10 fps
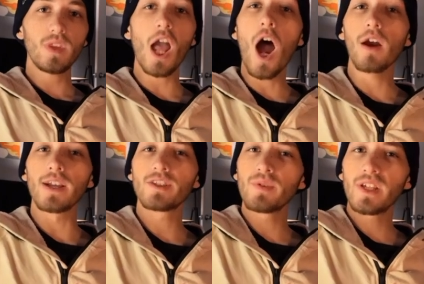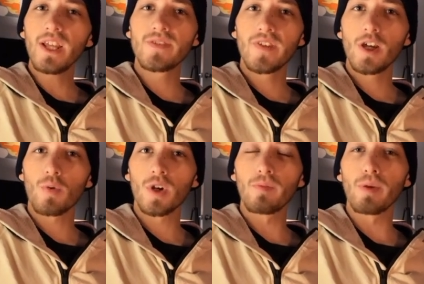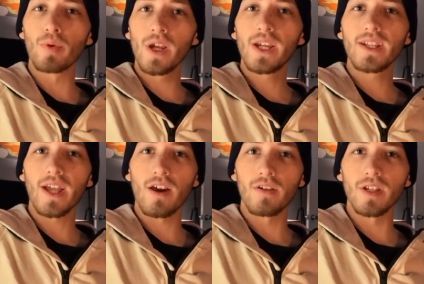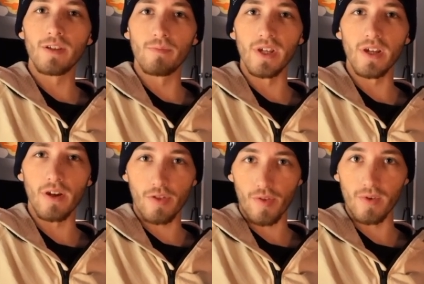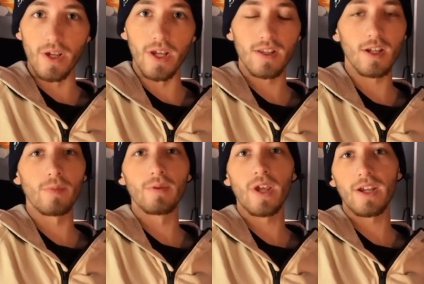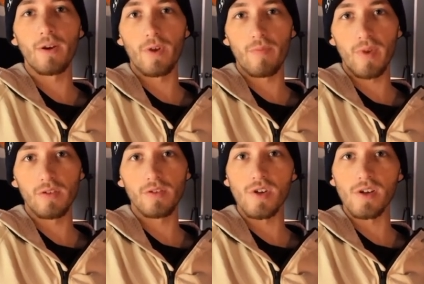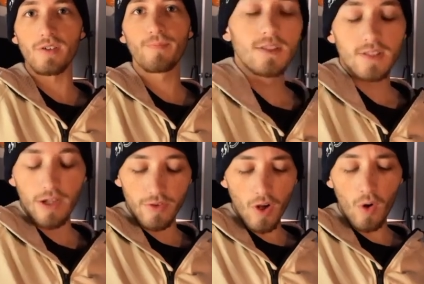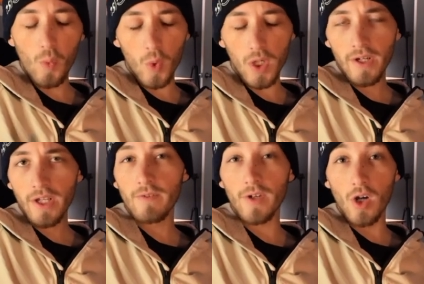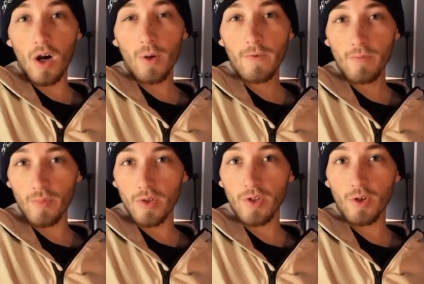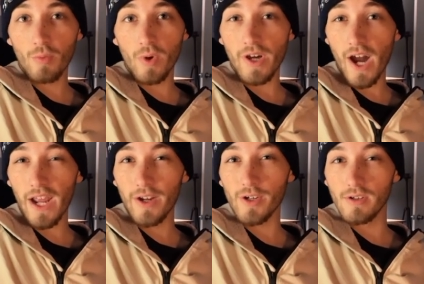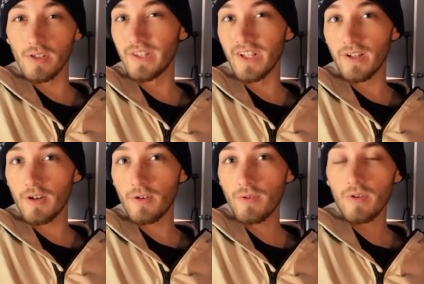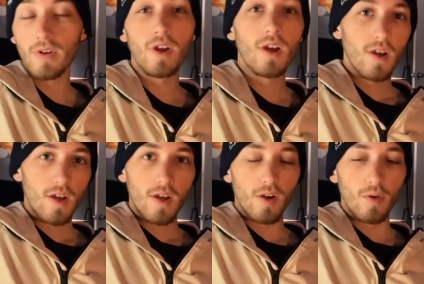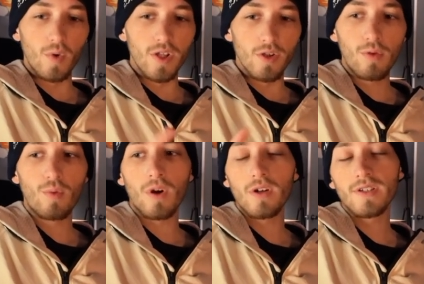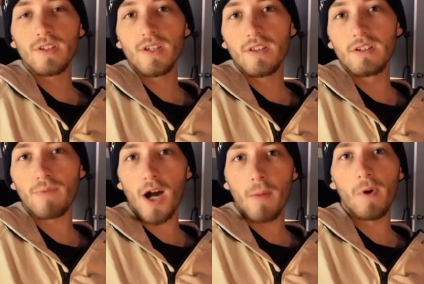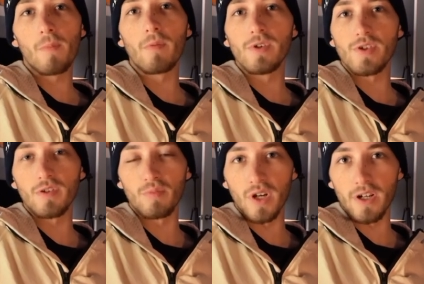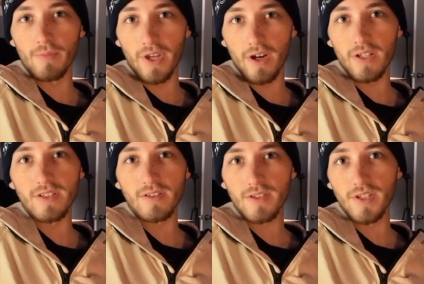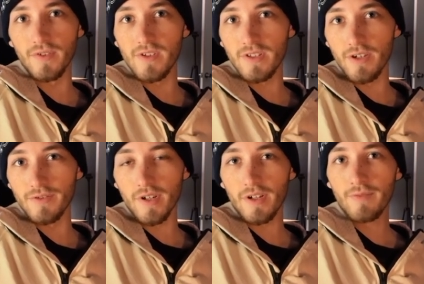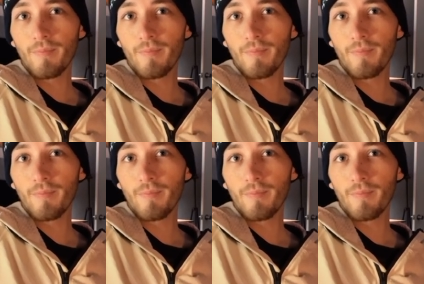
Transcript: All right, so in today's video, we're gonna be breaking down the big three that I'll be taking with me on the trail. Now, don't worry if you're unfamiliar with hiker lingo. When new words like this pop up, I'll be sure to break them down as the series goes on.